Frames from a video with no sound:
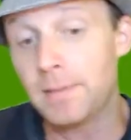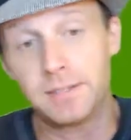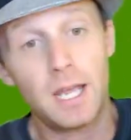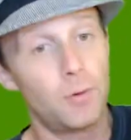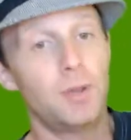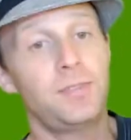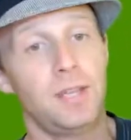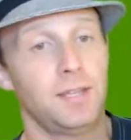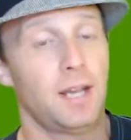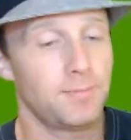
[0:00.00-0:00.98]
I'm, I tell you
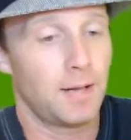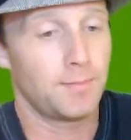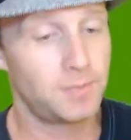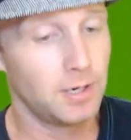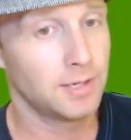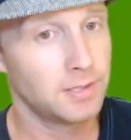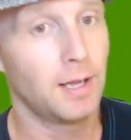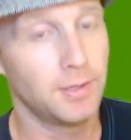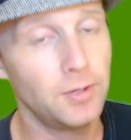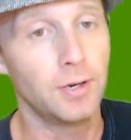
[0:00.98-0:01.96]
one thing that I'm, I'm serious about